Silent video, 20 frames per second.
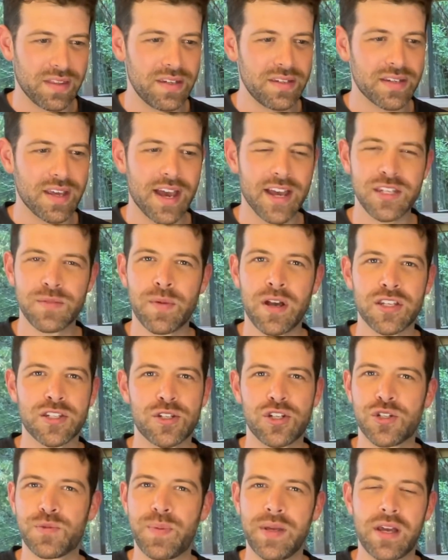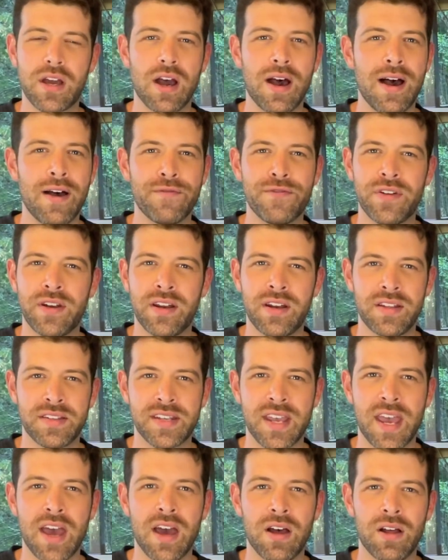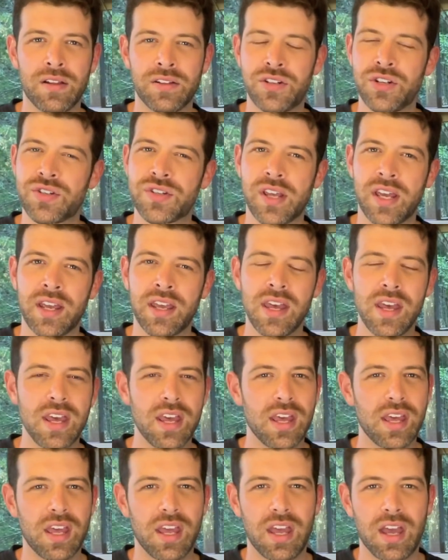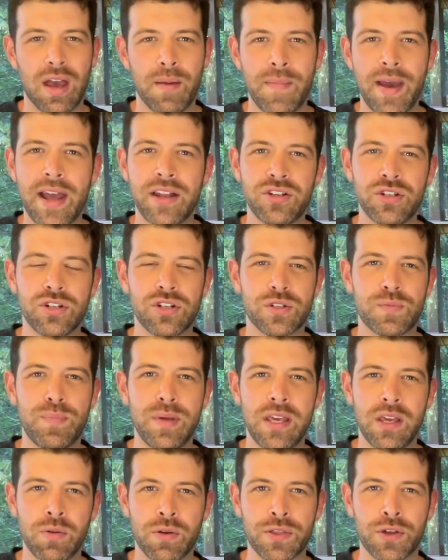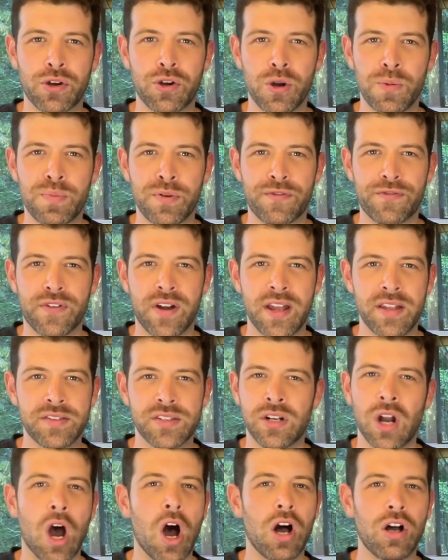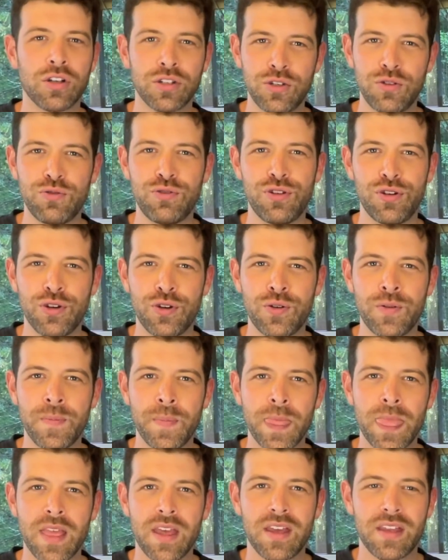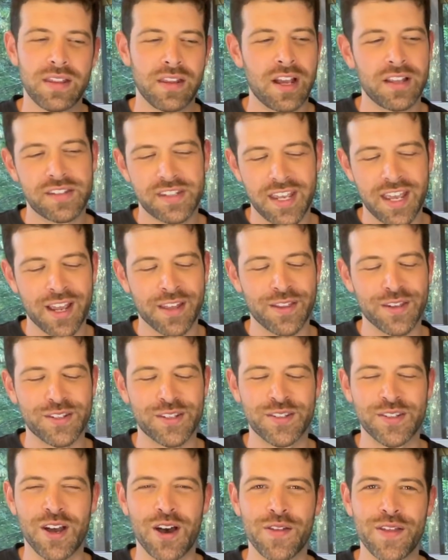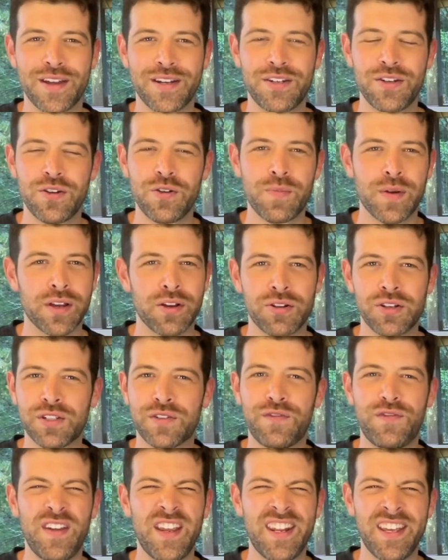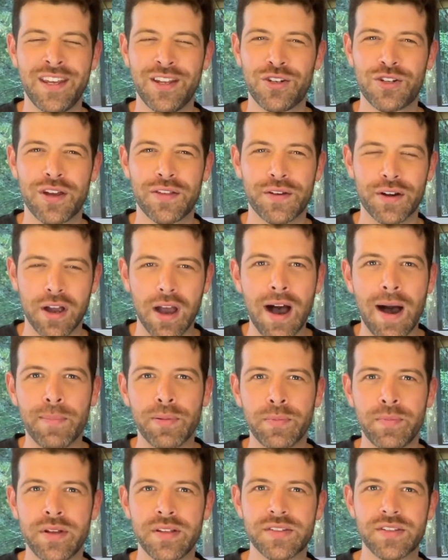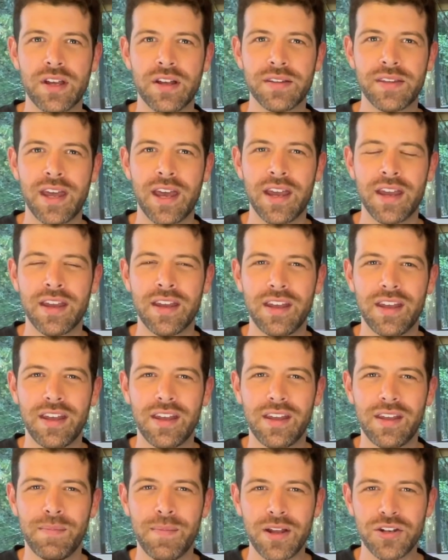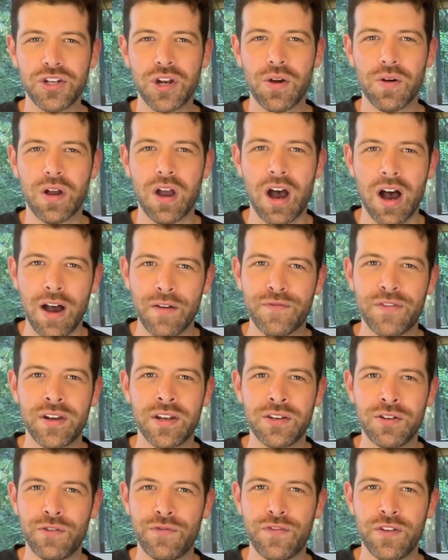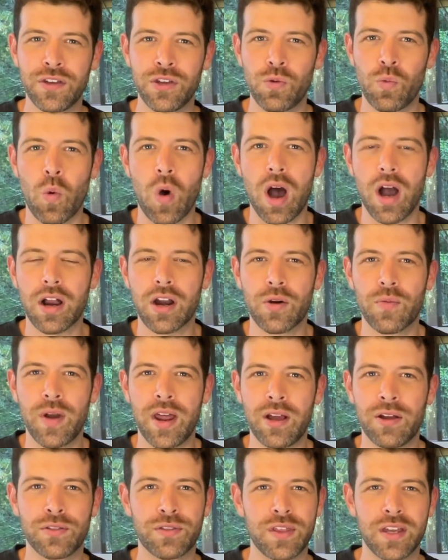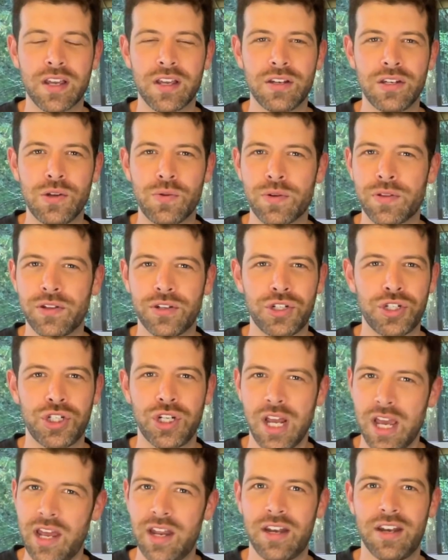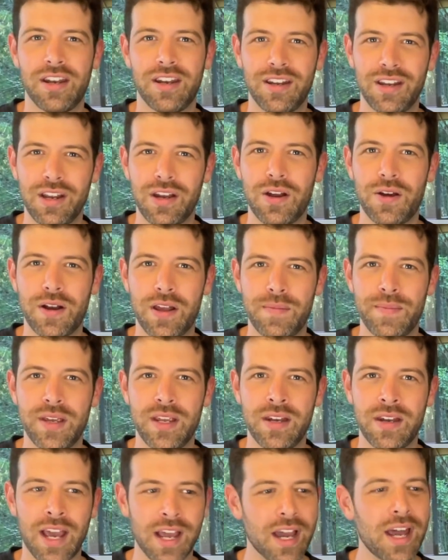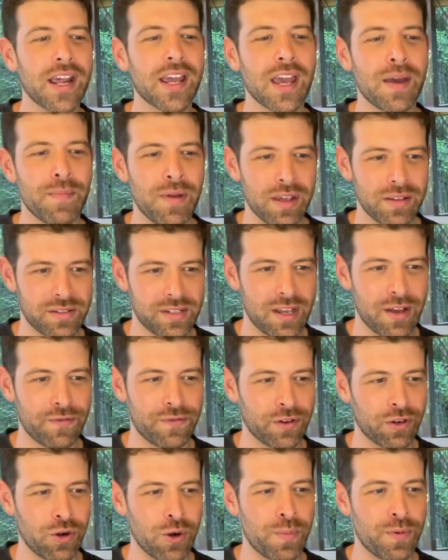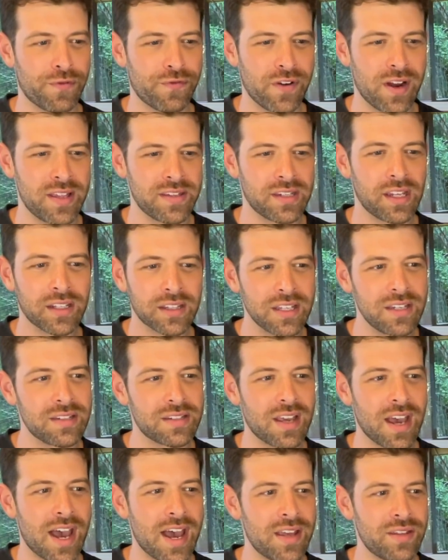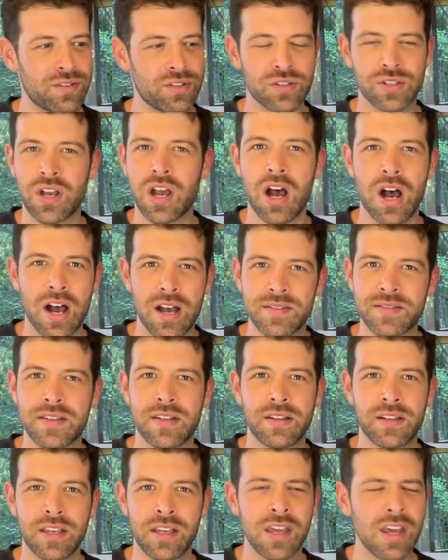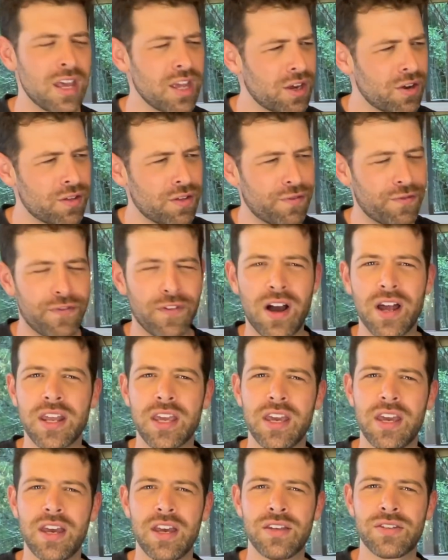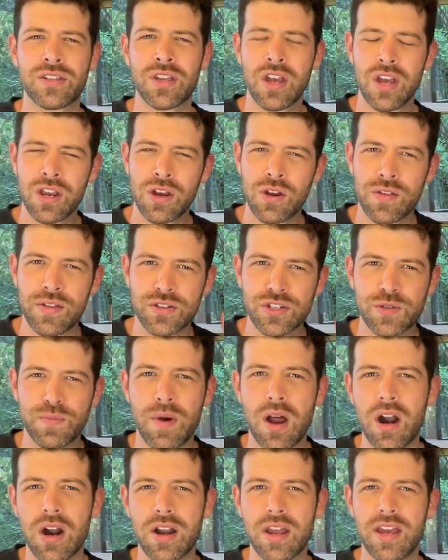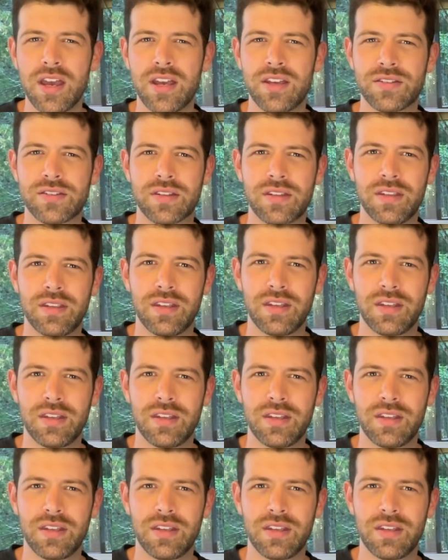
These guys must just be confident as hell. Just like, imagine just being with a group of friends and all you do, not saying this is all they do, but you're just feeding each other compliments all day. Imagine how confident you'd feel. You walk around thinking you were the shit. You know what I mean? I gotta get myself a group of friends like these guys. Just constantly, you're the funniest, you're the smartest.